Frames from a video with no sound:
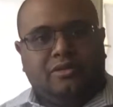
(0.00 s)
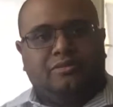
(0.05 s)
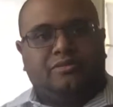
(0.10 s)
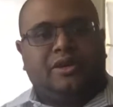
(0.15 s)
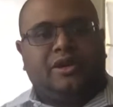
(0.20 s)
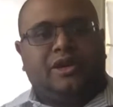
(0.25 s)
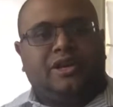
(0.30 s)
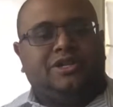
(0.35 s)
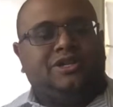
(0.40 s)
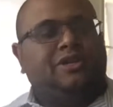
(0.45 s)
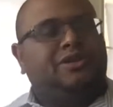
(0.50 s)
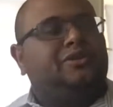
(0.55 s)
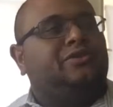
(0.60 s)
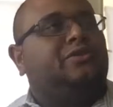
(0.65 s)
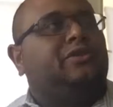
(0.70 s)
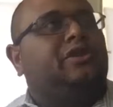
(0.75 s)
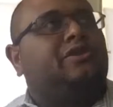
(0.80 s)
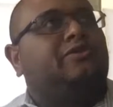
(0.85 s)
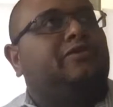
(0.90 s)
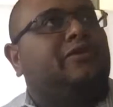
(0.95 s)
because you're
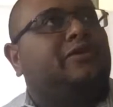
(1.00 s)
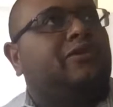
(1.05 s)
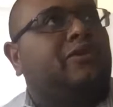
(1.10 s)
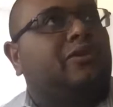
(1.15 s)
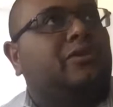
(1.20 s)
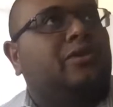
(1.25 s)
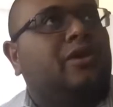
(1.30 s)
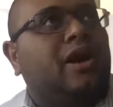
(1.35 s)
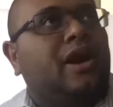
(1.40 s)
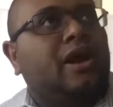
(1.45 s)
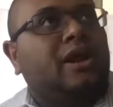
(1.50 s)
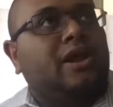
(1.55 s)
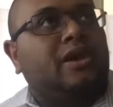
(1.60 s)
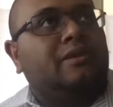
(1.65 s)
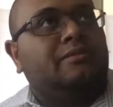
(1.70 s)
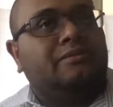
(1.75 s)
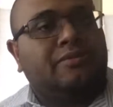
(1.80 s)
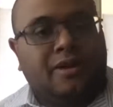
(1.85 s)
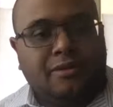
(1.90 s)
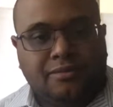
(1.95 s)
doing it for
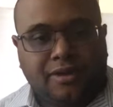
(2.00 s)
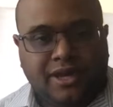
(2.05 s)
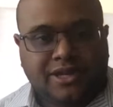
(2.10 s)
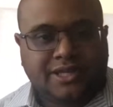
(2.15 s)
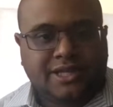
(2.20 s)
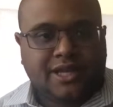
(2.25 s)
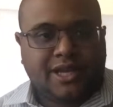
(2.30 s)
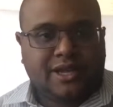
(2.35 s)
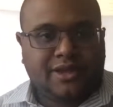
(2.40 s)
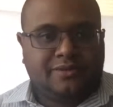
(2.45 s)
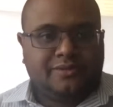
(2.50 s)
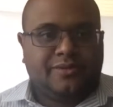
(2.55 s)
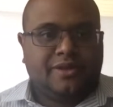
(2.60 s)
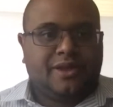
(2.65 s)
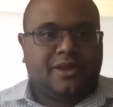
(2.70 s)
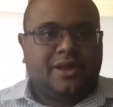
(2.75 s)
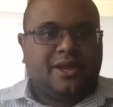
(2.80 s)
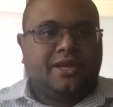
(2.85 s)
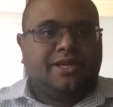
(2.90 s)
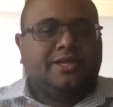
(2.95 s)
notoriety and publicity.
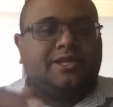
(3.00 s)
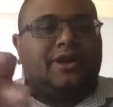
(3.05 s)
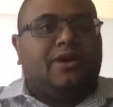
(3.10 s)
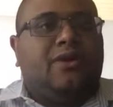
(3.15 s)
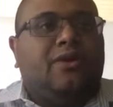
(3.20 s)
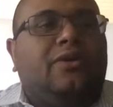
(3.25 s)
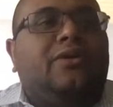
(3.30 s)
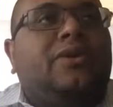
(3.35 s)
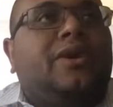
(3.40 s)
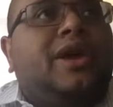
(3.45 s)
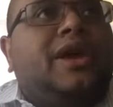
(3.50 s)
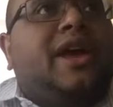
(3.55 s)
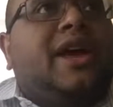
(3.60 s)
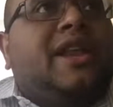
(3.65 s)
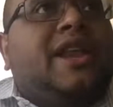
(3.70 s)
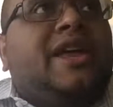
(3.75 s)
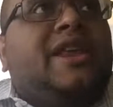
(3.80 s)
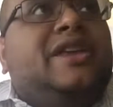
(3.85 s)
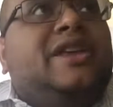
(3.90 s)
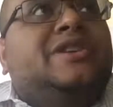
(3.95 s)
So,
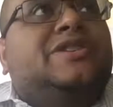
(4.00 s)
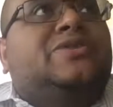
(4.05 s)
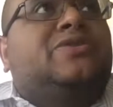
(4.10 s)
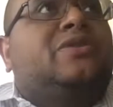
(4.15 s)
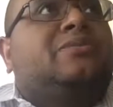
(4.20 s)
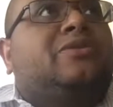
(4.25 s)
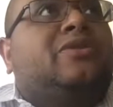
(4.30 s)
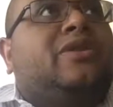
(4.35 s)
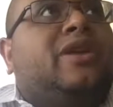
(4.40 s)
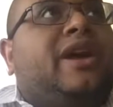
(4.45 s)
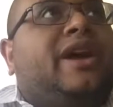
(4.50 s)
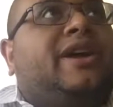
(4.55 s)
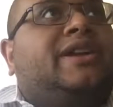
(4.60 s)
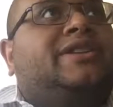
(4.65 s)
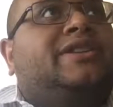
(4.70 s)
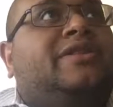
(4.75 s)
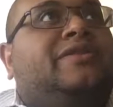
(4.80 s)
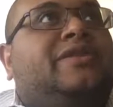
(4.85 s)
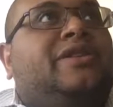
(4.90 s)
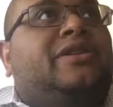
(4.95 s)
and it is criminal
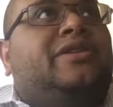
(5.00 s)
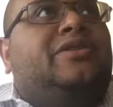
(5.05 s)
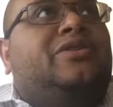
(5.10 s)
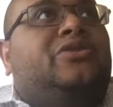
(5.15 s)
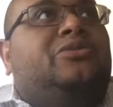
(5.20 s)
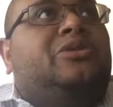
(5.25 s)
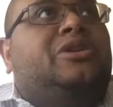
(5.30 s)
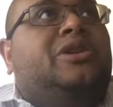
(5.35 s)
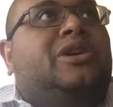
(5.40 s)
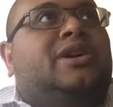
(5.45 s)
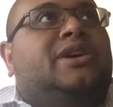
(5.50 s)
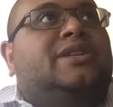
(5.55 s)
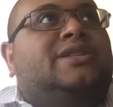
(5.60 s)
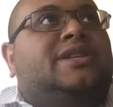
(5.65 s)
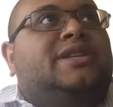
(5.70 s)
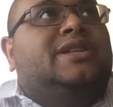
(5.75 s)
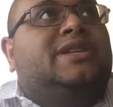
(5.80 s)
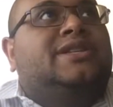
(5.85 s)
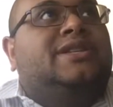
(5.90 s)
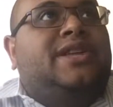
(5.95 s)
activity to do
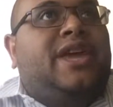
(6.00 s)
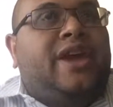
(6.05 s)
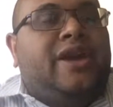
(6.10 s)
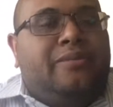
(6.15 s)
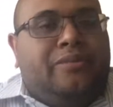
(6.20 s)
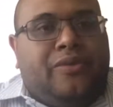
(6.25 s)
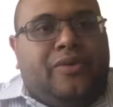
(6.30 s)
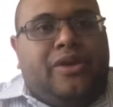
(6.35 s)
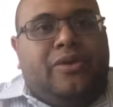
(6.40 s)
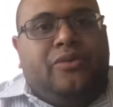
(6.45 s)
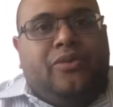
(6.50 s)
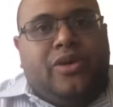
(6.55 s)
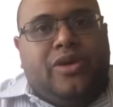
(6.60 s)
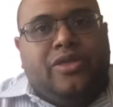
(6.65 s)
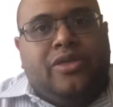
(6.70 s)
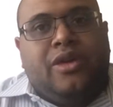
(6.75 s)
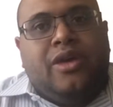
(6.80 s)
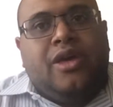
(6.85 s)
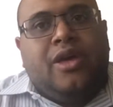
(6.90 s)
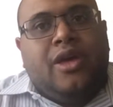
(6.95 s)
because it is tampering
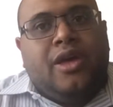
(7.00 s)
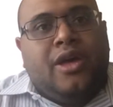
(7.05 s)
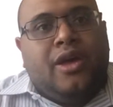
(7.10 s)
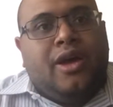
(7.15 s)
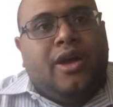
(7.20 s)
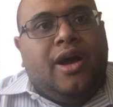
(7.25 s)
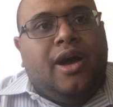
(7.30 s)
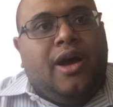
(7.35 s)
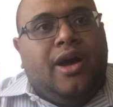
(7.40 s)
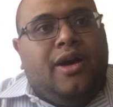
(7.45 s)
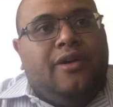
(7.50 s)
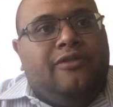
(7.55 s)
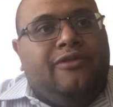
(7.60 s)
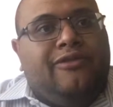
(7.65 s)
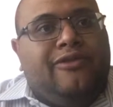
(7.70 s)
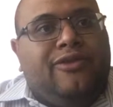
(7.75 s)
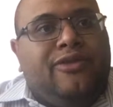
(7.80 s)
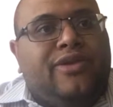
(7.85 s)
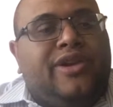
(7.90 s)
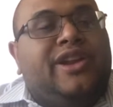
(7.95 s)
with
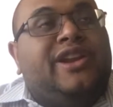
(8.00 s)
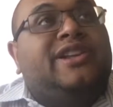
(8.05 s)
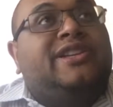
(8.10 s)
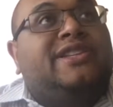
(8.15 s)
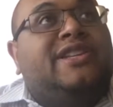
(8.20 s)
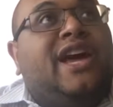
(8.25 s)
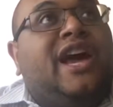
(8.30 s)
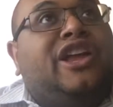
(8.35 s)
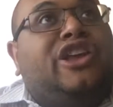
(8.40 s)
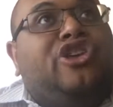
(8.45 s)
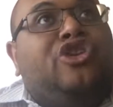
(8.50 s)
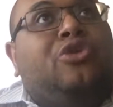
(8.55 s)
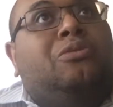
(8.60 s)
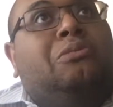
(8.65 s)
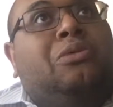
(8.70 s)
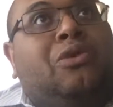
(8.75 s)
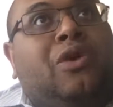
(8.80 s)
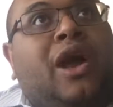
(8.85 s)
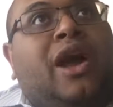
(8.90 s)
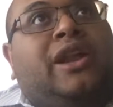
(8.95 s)
food. It is not your
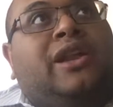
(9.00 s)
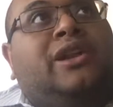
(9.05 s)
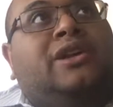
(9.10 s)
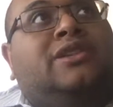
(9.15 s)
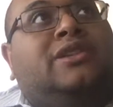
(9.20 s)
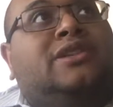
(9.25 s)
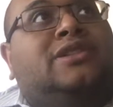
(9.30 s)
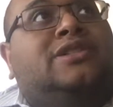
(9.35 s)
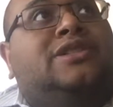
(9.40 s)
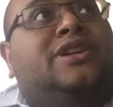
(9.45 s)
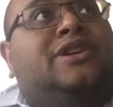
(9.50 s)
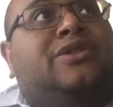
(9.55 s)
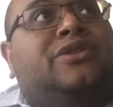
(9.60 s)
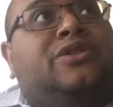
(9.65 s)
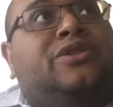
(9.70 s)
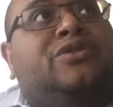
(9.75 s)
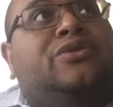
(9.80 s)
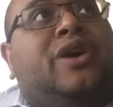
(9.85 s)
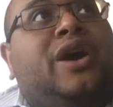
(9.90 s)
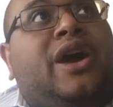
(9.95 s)
product
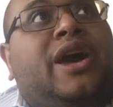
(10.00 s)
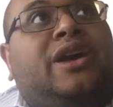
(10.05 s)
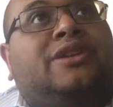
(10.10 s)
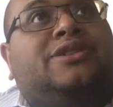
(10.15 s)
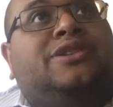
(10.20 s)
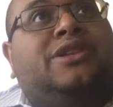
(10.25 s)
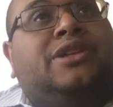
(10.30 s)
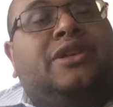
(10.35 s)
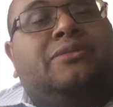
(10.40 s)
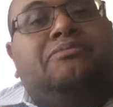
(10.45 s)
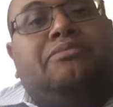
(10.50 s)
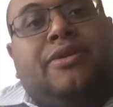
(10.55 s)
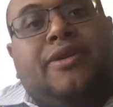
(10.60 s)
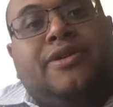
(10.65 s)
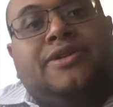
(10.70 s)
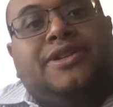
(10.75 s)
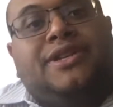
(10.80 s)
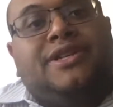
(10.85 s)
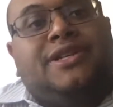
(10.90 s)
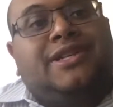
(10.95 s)
until you actually
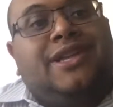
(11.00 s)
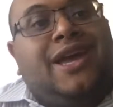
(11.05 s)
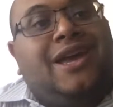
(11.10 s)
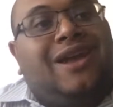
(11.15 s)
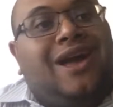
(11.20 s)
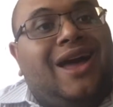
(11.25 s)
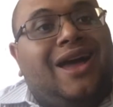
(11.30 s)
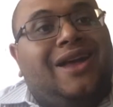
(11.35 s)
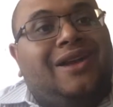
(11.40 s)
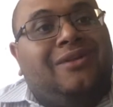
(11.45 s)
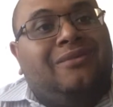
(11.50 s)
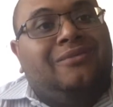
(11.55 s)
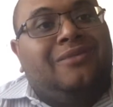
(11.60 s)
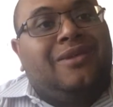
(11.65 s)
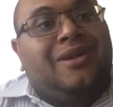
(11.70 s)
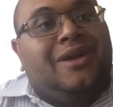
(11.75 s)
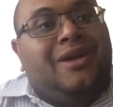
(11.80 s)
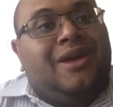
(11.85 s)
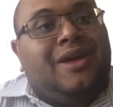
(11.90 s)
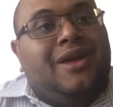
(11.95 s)
purchase that item.